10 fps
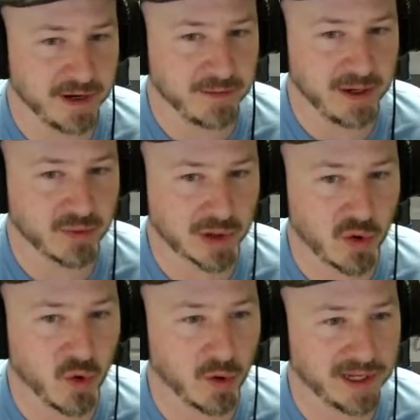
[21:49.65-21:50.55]
me
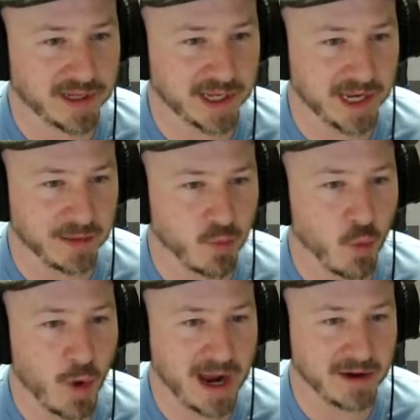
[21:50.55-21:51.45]
recording the game
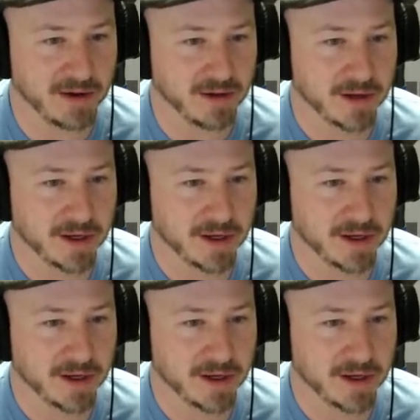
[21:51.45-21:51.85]
while